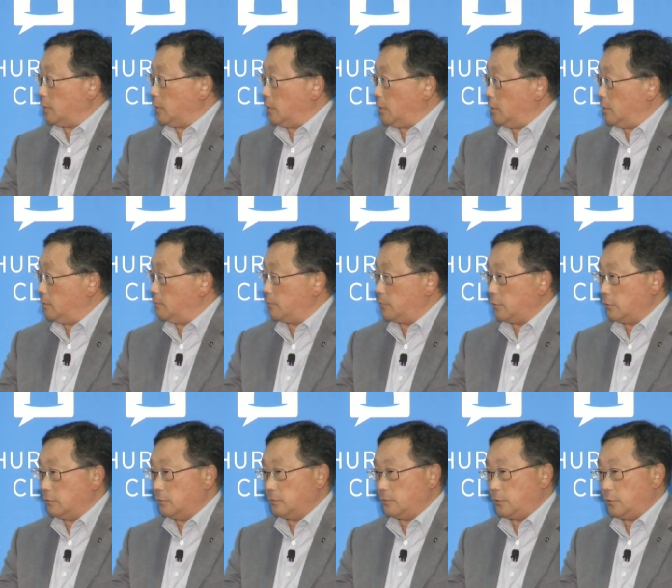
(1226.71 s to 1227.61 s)
Uh,
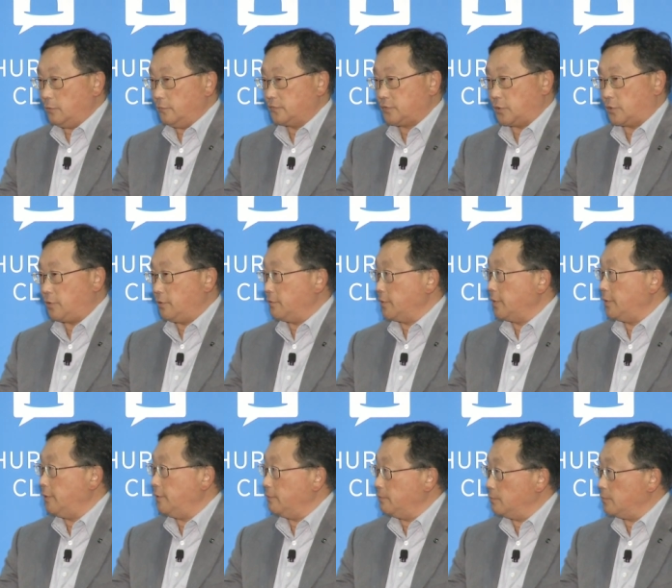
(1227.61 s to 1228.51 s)
They do
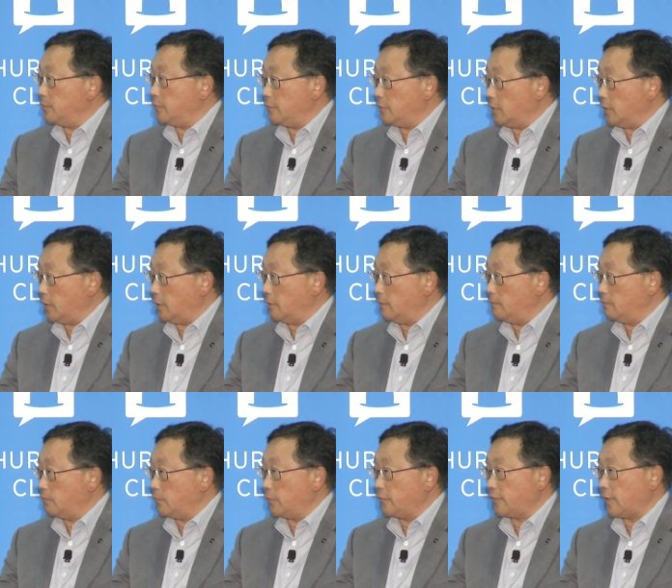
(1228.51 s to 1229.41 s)
security
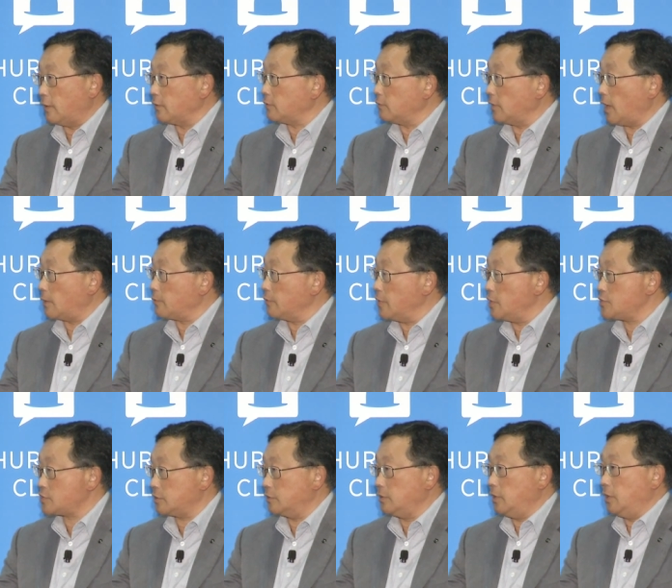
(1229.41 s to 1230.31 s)
um, file
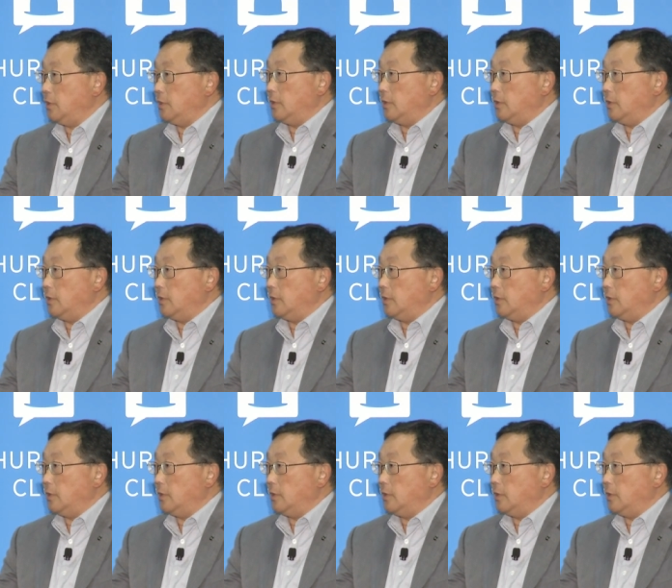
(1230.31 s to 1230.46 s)
collaboration.